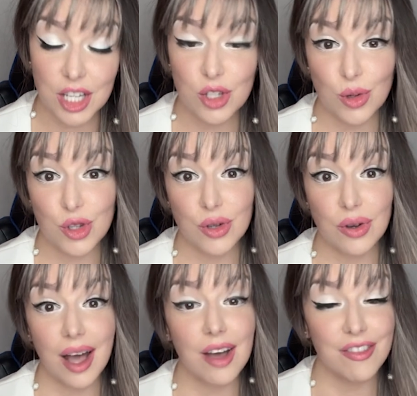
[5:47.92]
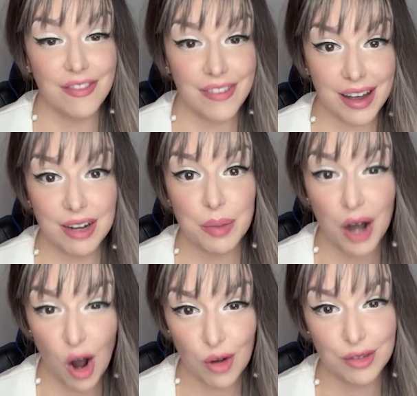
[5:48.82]
It's also a very
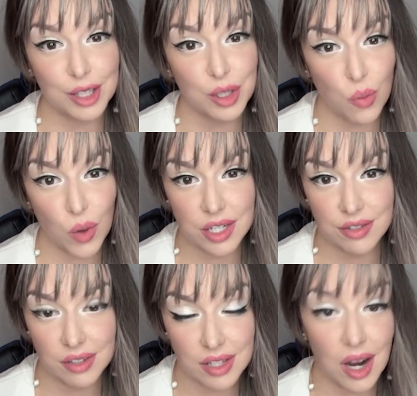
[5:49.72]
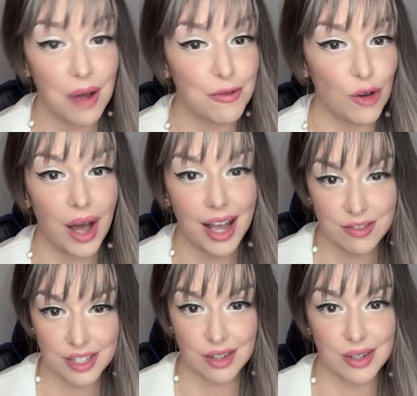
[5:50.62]
powerful and wonderful time for
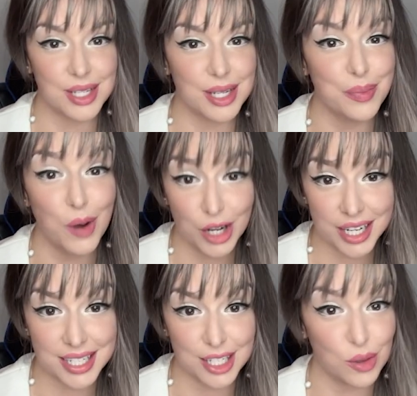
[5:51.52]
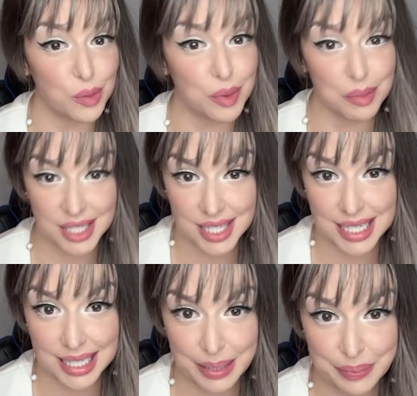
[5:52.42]
advertising, marketing, or
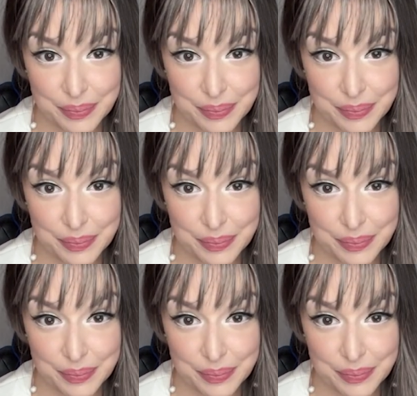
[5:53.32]
publicity.